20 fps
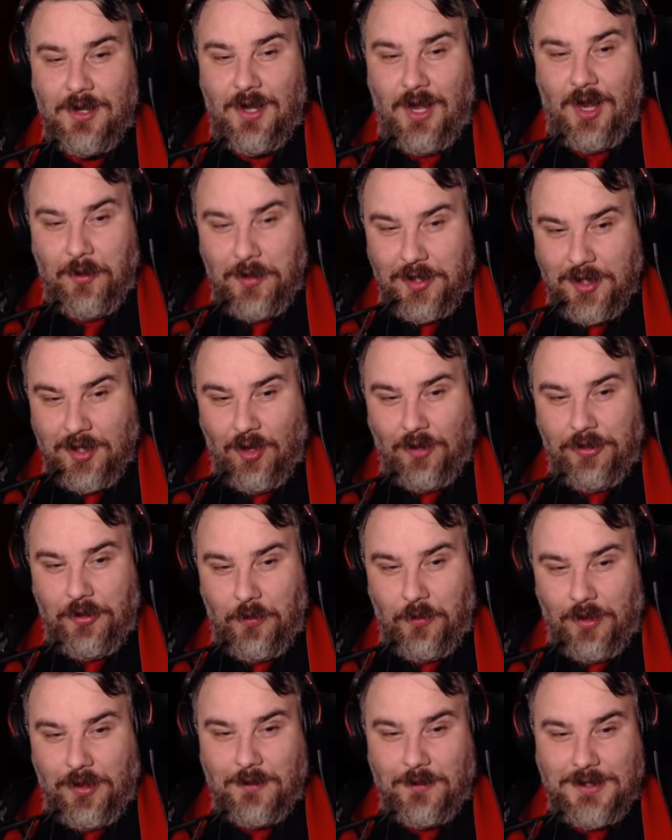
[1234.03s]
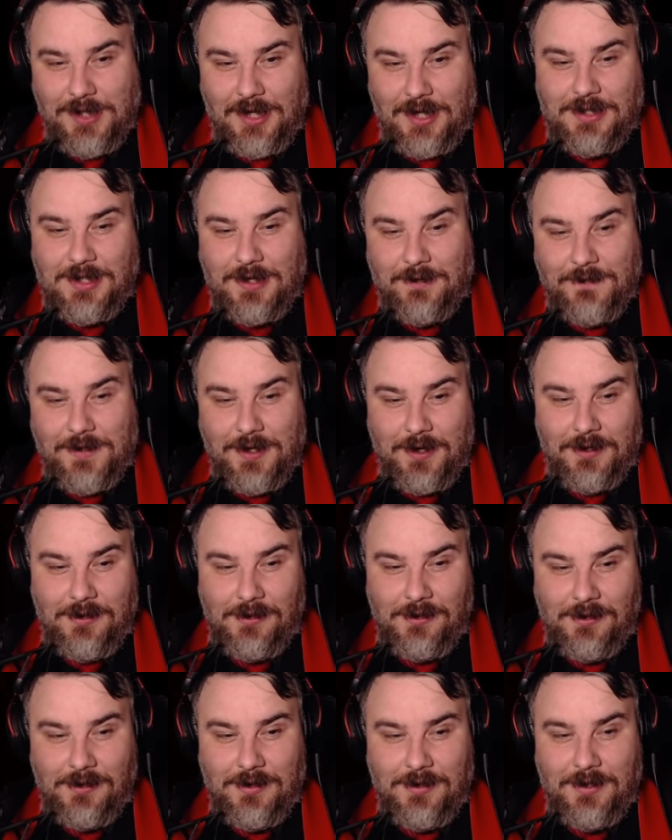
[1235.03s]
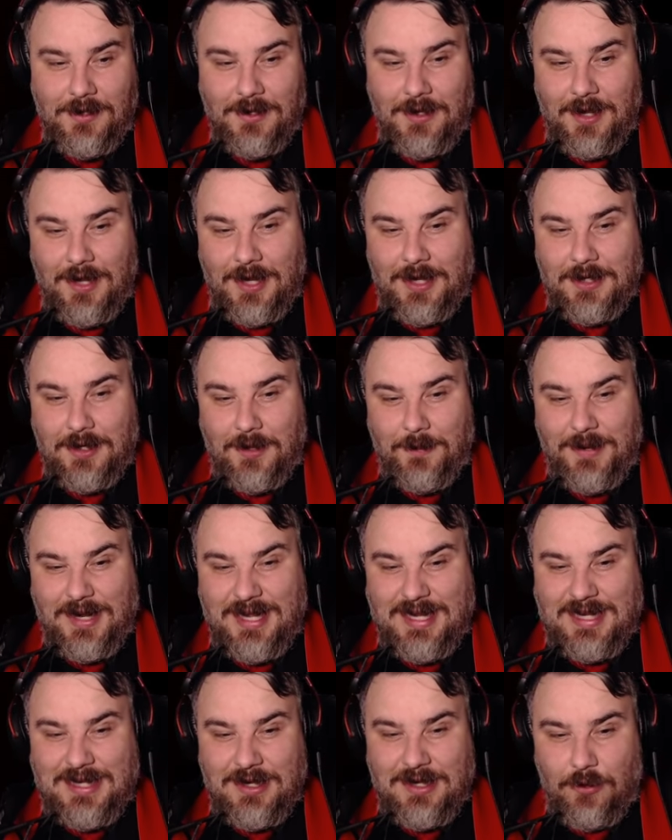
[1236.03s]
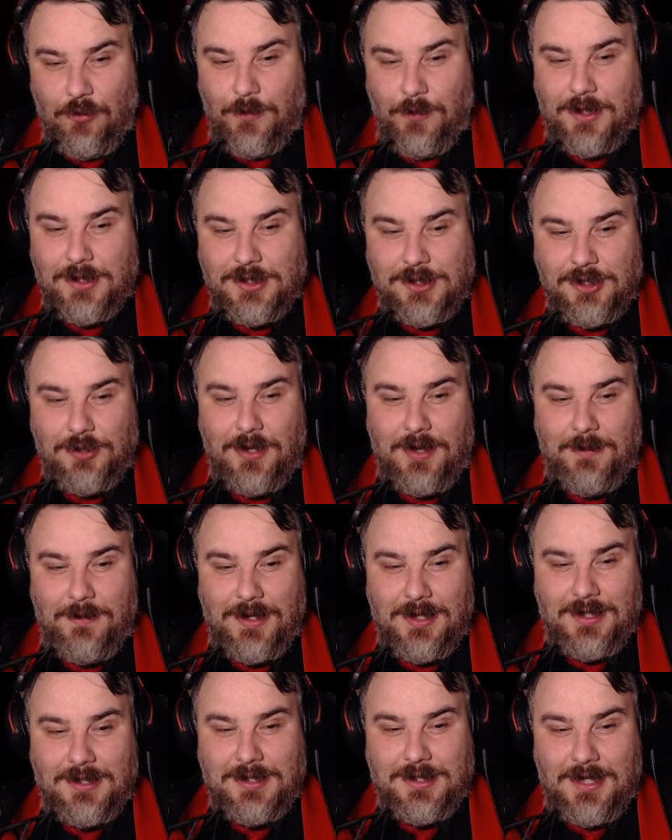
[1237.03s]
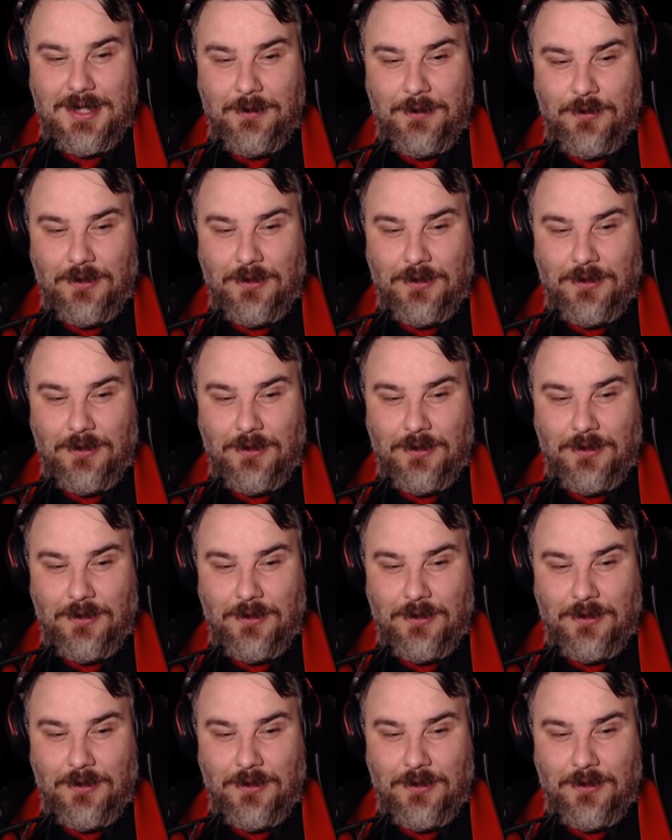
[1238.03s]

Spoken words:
Only got the one objective done, and I played almost 20 minutes there.